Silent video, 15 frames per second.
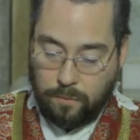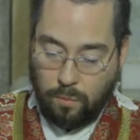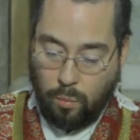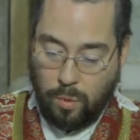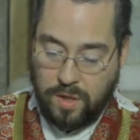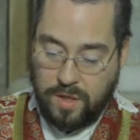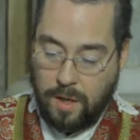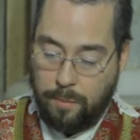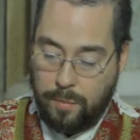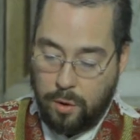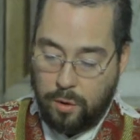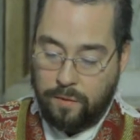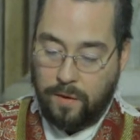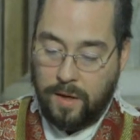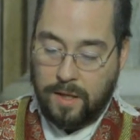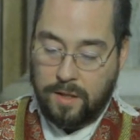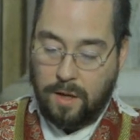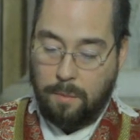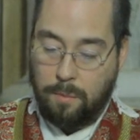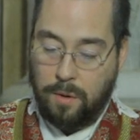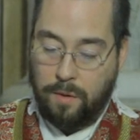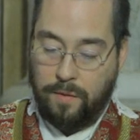We see a beautiful
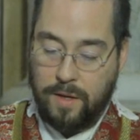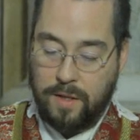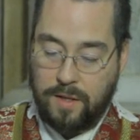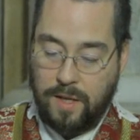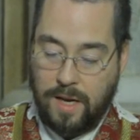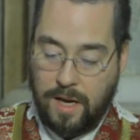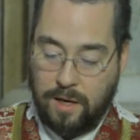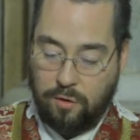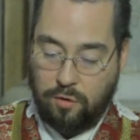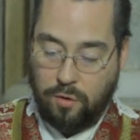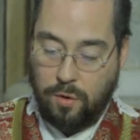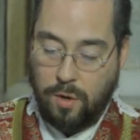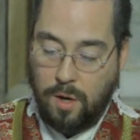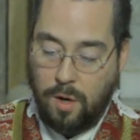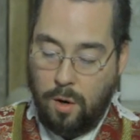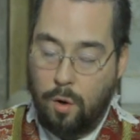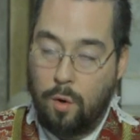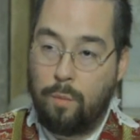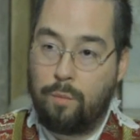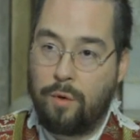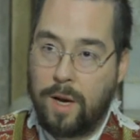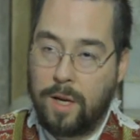example of this in Andrew, who
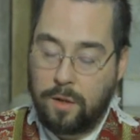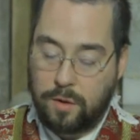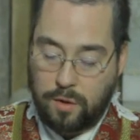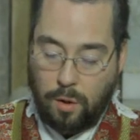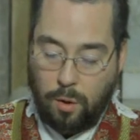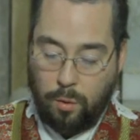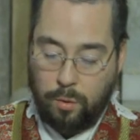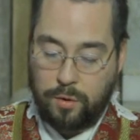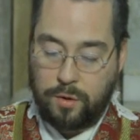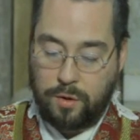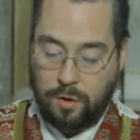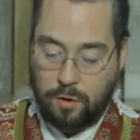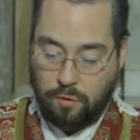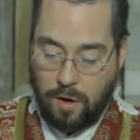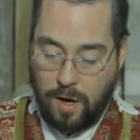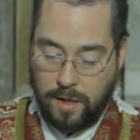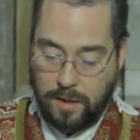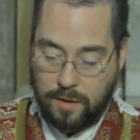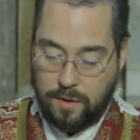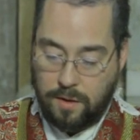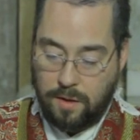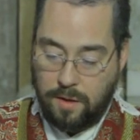brings souls to
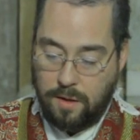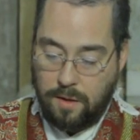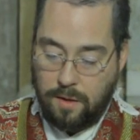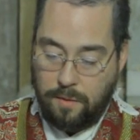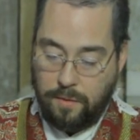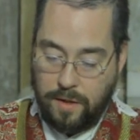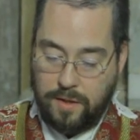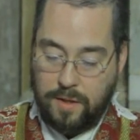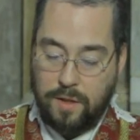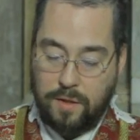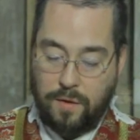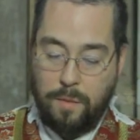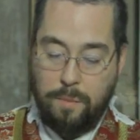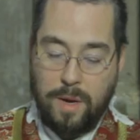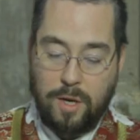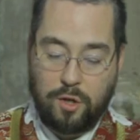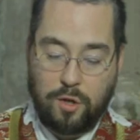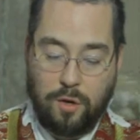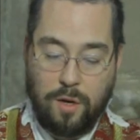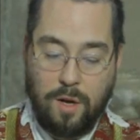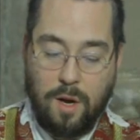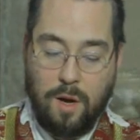Christ. This is the
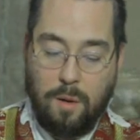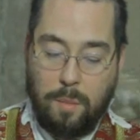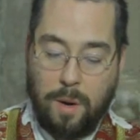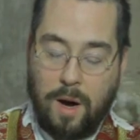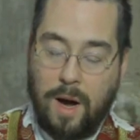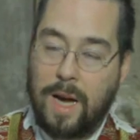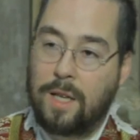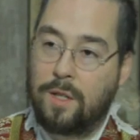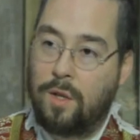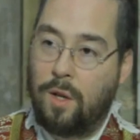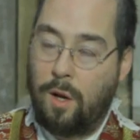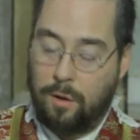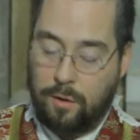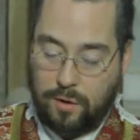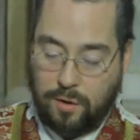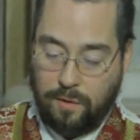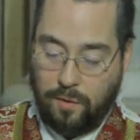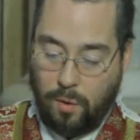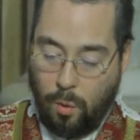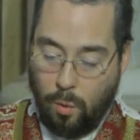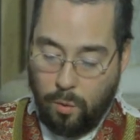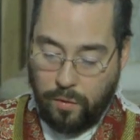mission par excellence of
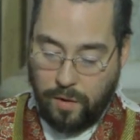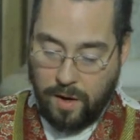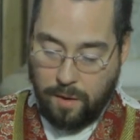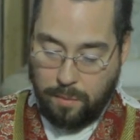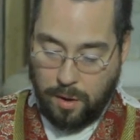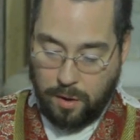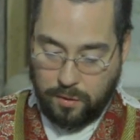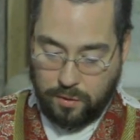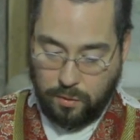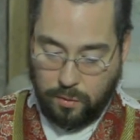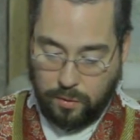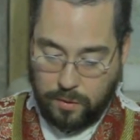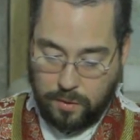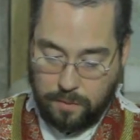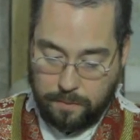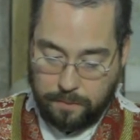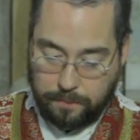all the apostles.